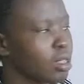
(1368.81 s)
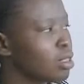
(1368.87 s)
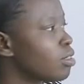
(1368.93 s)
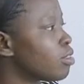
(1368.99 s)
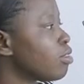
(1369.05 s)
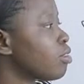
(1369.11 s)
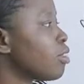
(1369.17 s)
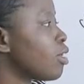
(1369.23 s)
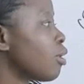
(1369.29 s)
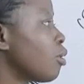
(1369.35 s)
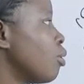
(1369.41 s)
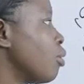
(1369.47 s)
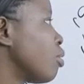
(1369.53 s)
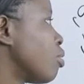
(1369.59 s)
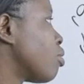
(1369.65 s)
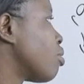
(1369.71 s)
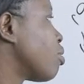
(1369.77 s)

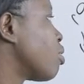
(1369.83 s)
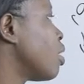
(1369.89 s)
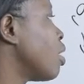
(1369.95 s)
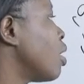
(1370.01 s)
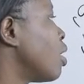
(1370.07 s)
seconds.